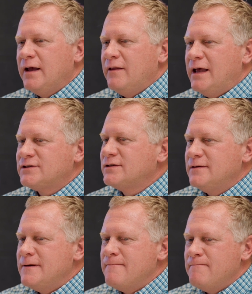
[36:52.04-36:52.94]
That's
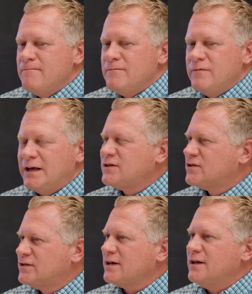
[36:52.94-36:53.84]
a
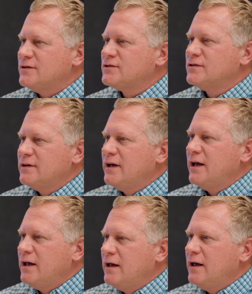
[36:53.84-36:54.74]
sickness
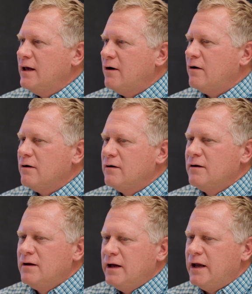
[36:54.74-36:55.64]
in our
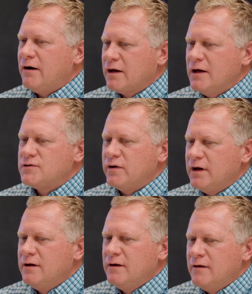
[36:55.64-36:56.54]

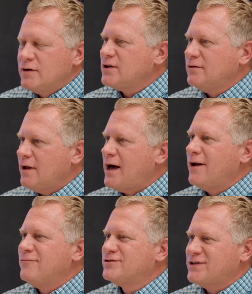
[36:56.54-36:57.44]
country. There's a lot
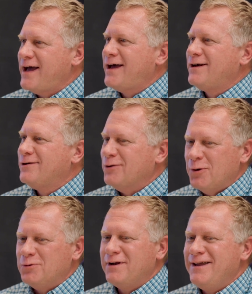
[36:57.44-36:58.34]
of sad,
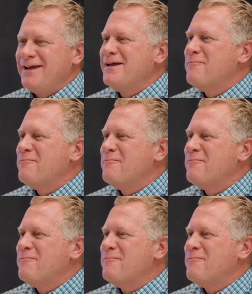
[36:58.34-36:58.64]
lonely